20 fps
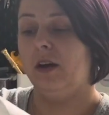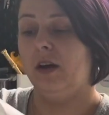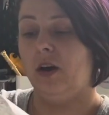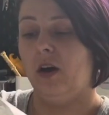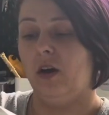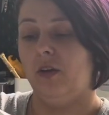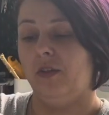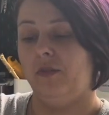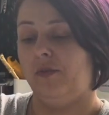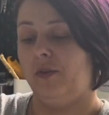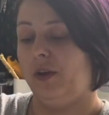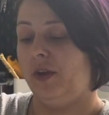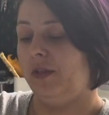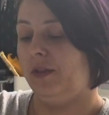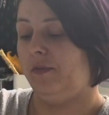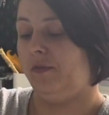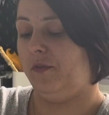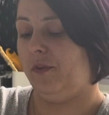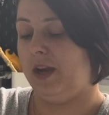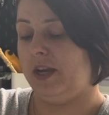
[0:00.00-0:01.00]
on the front of the
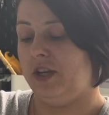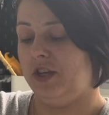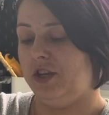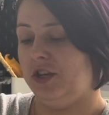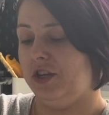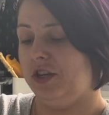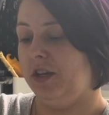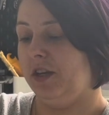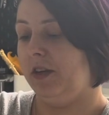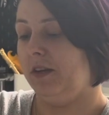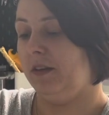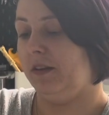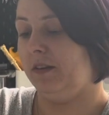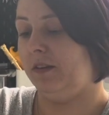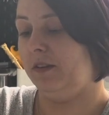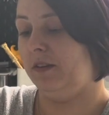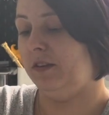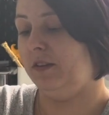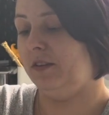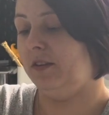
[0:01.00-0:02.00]
fridge.
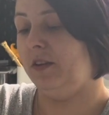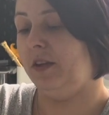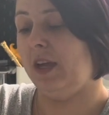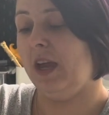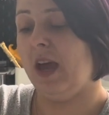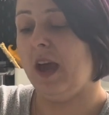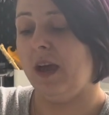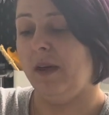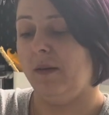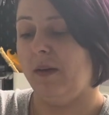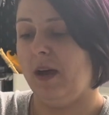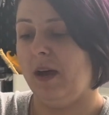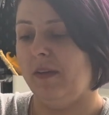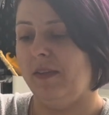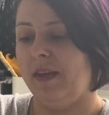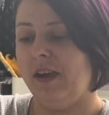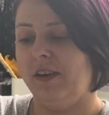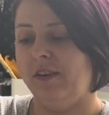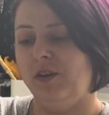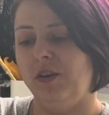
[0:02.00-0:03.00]
So yeah, and
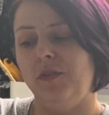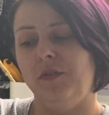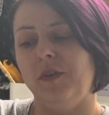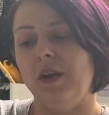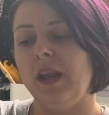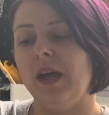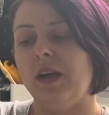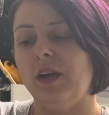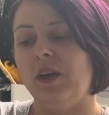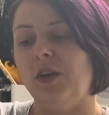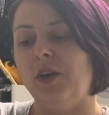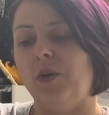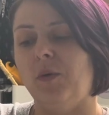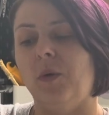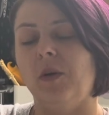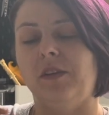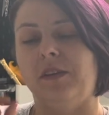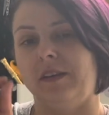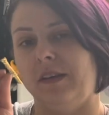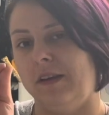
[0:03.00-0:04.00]
they do feel like a good
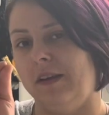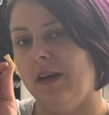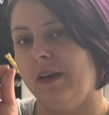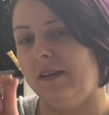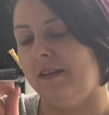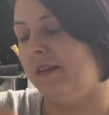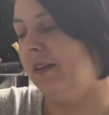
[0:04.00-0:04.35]
potty, nice